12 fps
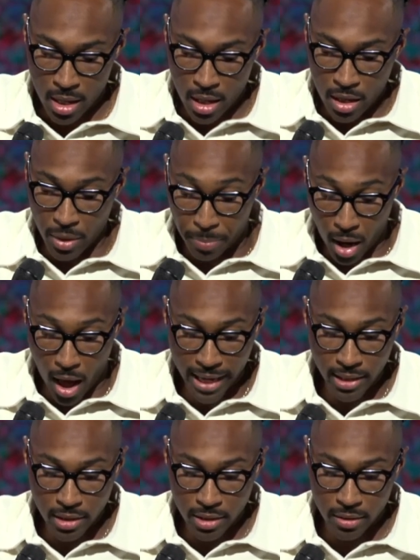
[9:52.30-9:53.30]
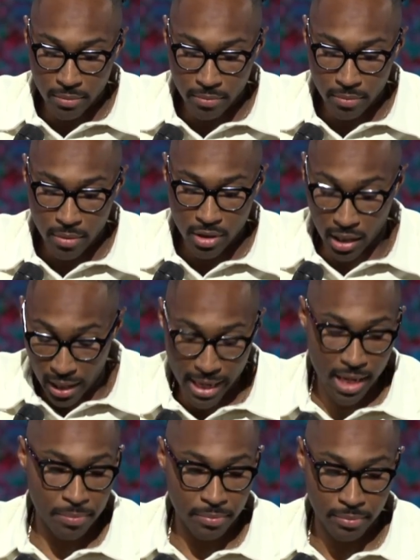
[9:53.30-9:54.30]
The blind, the
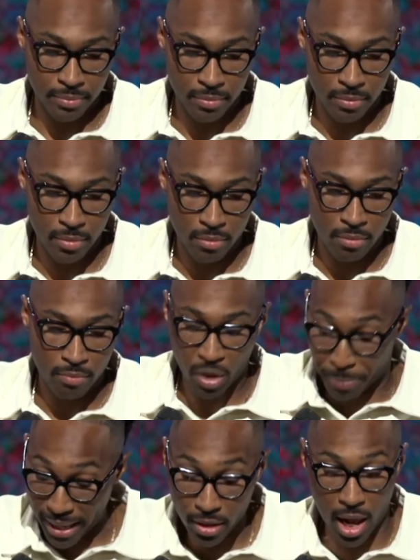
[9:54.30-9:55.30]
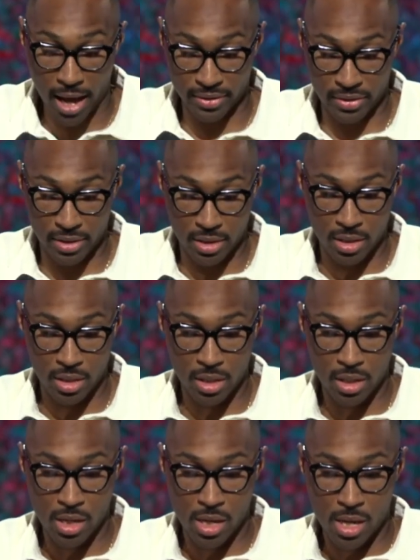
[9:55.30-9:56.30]
lame, the paralyzed.
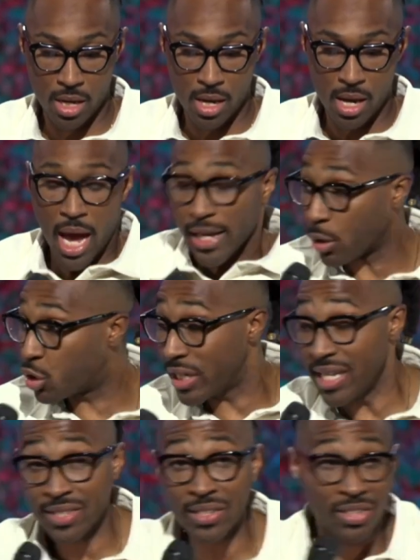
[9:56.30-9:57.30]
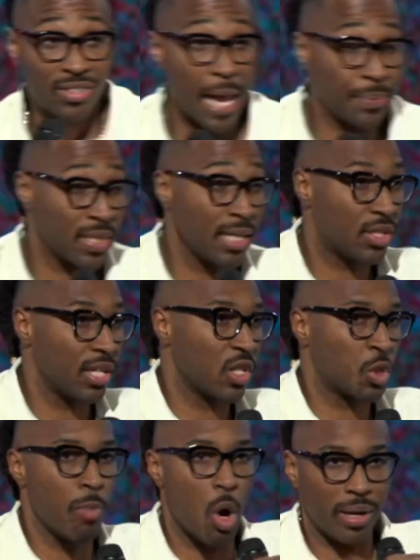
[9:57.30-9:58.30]
And so Jesus steps into
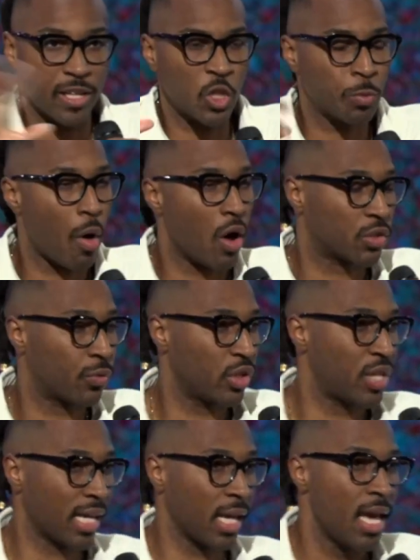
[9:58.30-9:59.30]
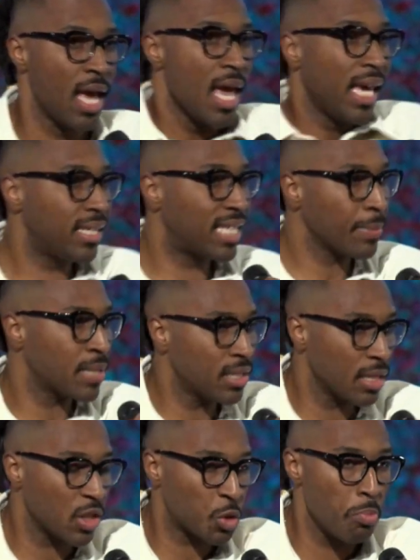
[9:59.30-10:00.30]
this moment. Let's just pause for a second. He steps into
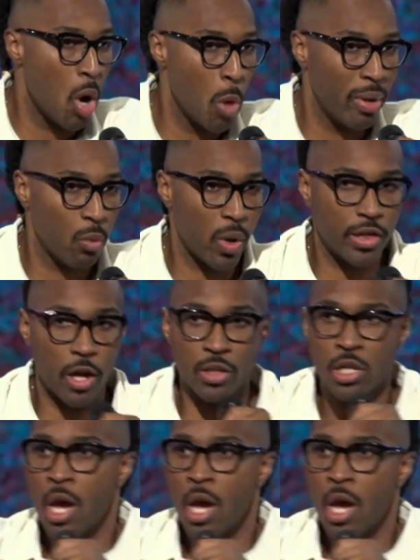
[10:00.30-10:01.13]
this moment where there's